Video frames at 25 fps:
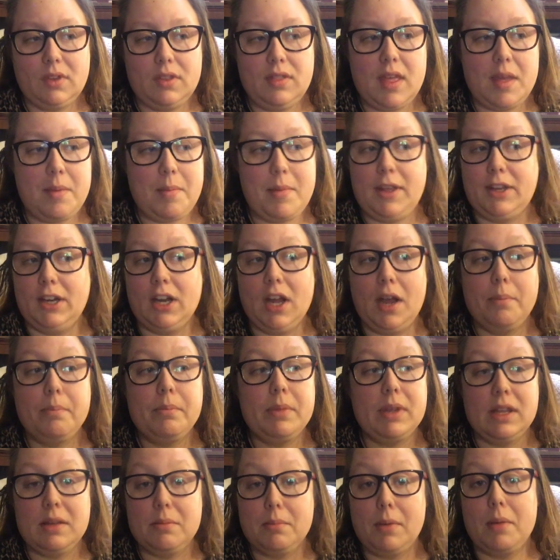They may not
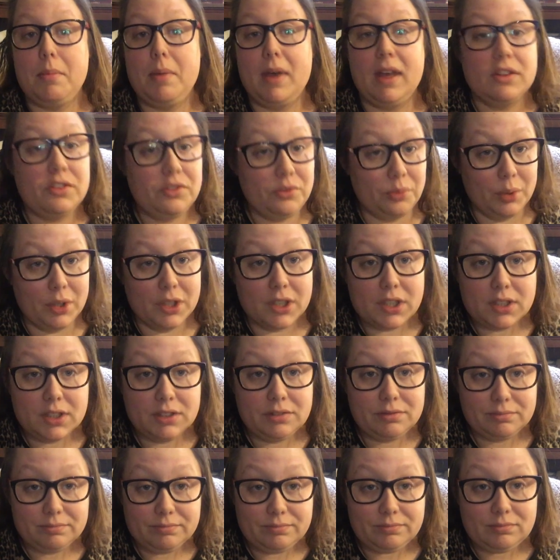be my best work,
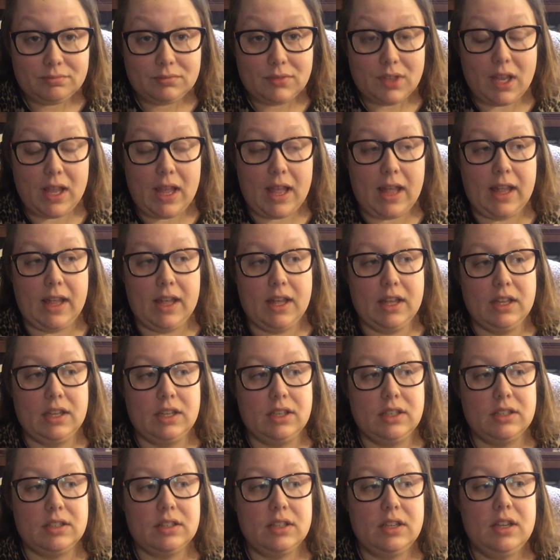
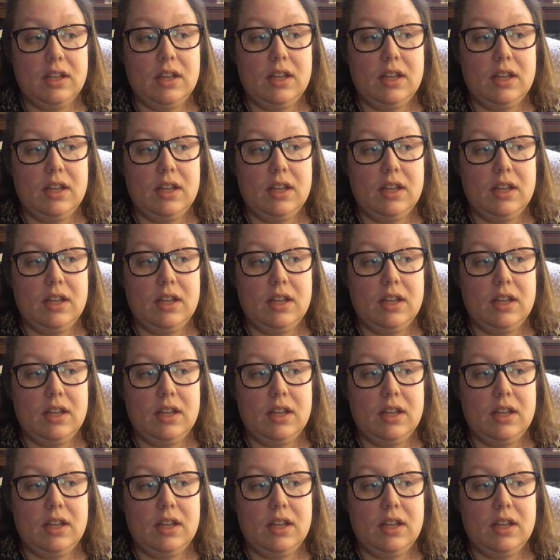and